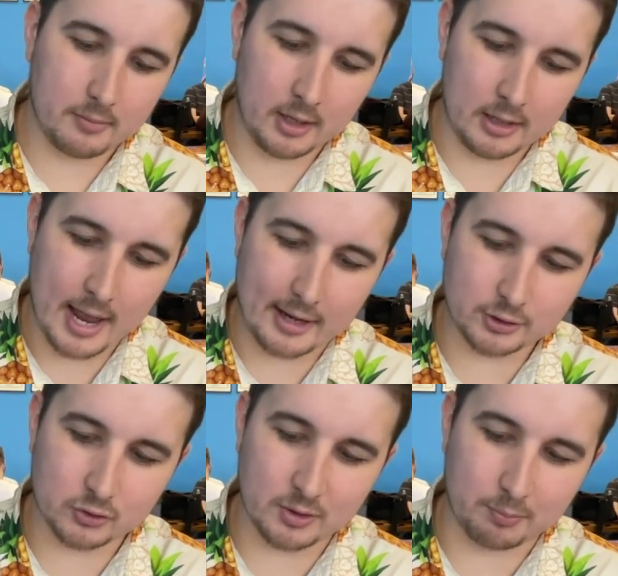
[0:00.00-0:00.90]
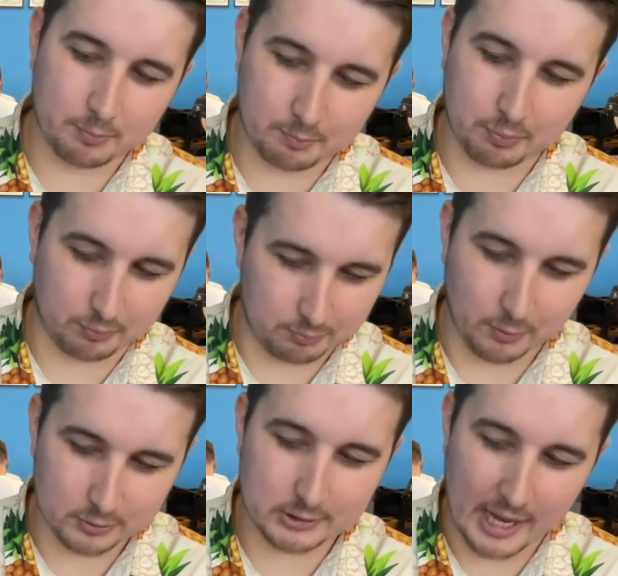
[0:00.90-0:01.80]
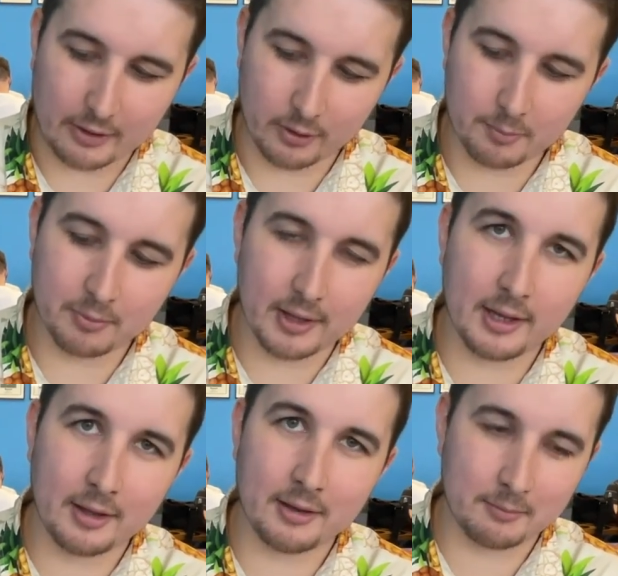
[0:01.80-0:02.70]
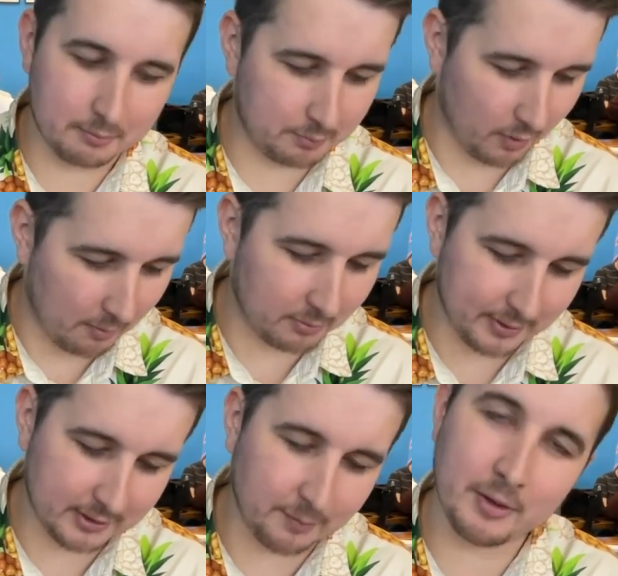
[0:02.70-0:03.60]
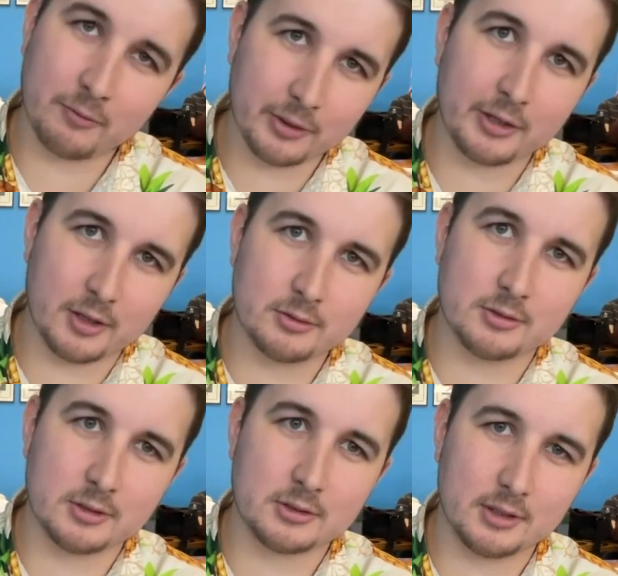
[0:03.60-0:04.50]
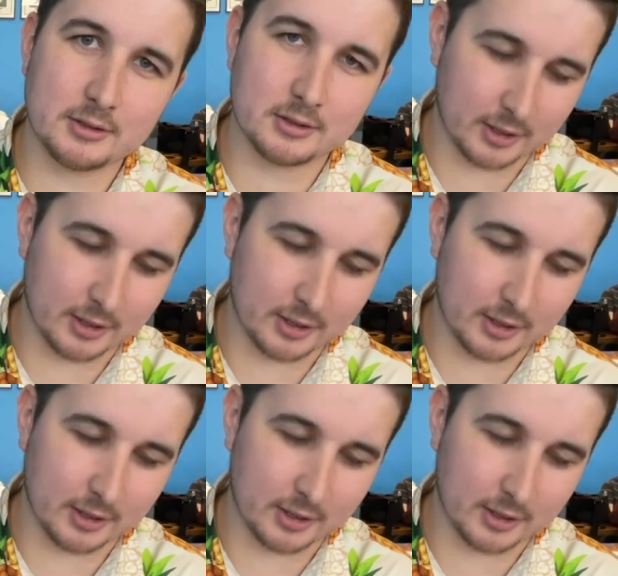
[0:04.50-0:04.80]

And Nationals, I'm most likely playing probably something really close to this list.